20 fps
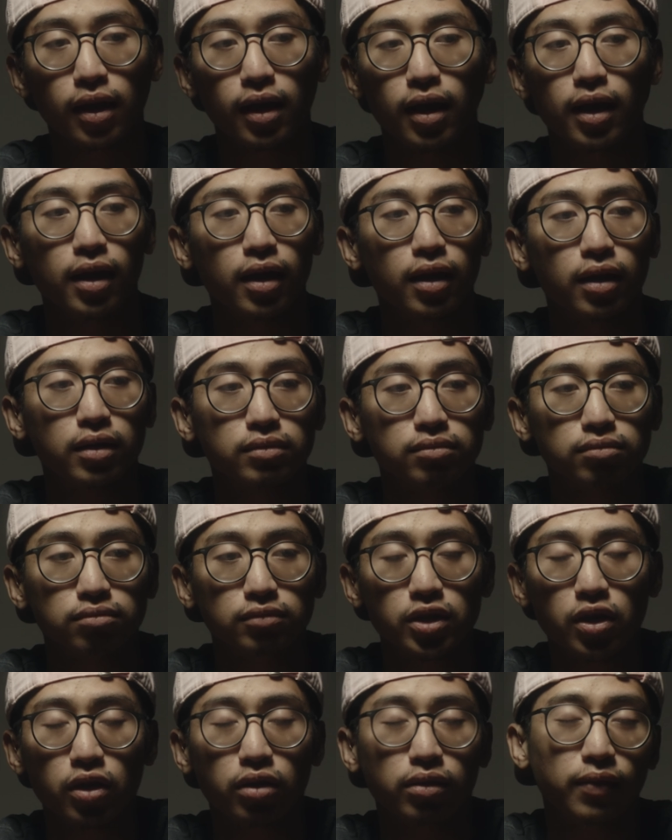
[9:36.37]
And
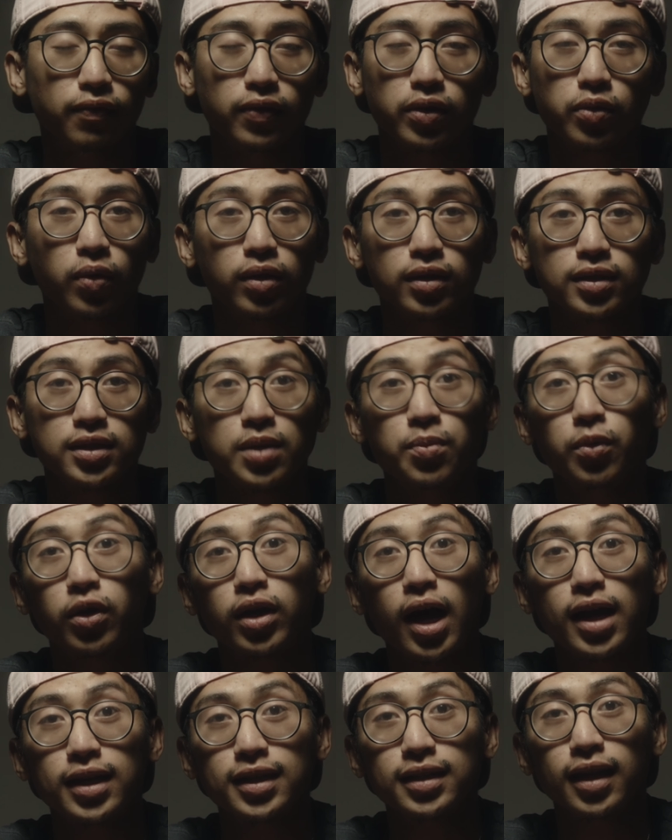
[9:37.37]
if you want to see more
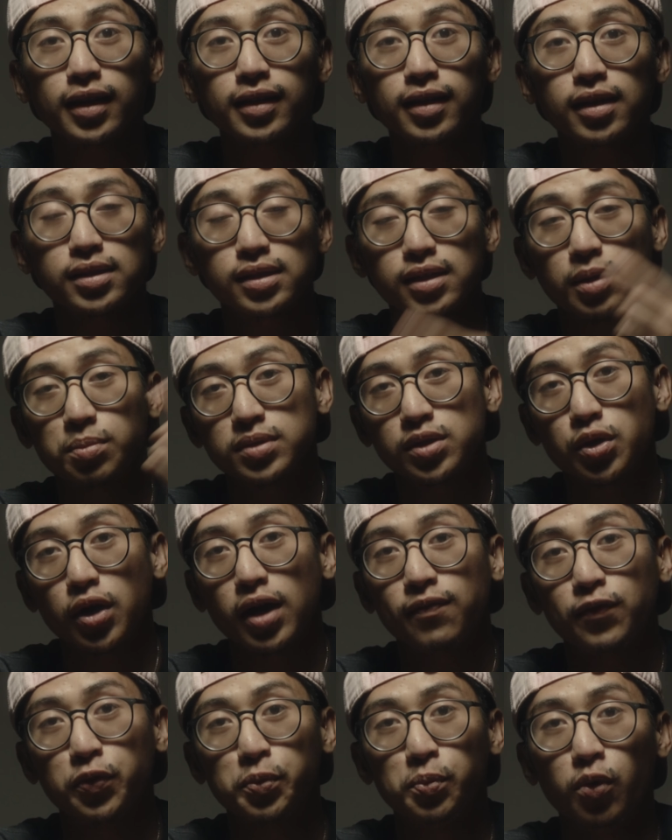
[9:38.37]
content like this,
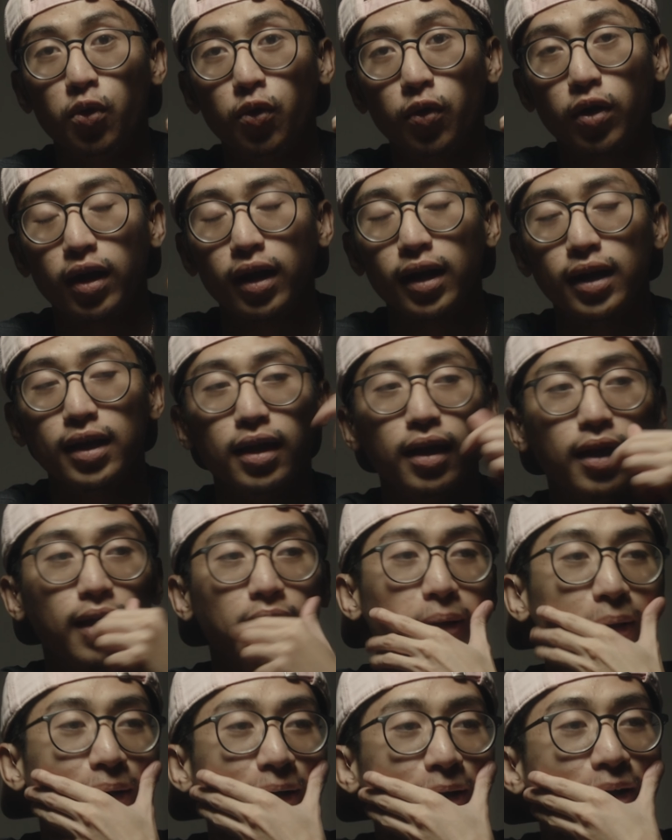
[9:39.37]
subscribe for more.
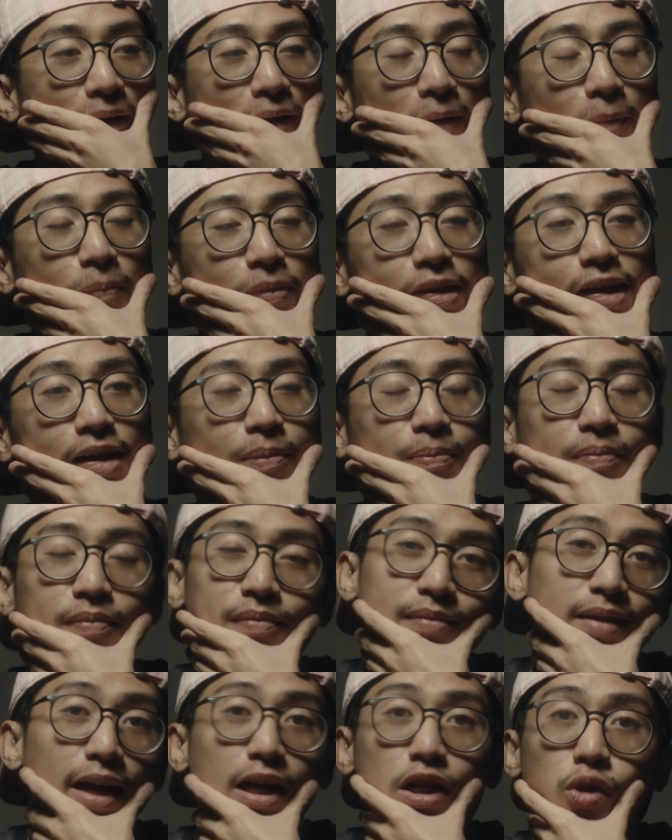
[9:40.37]
Yeah,
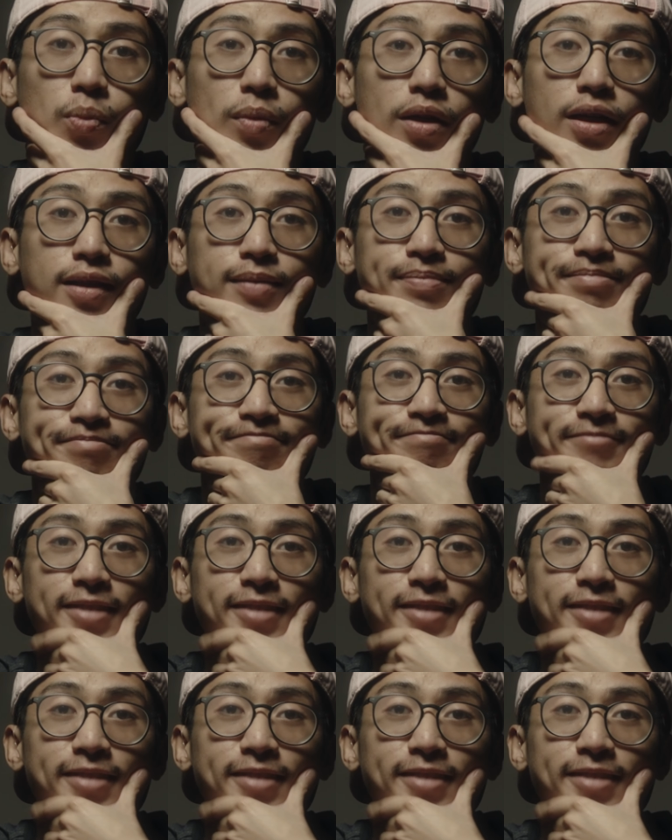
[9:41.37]
that should be it.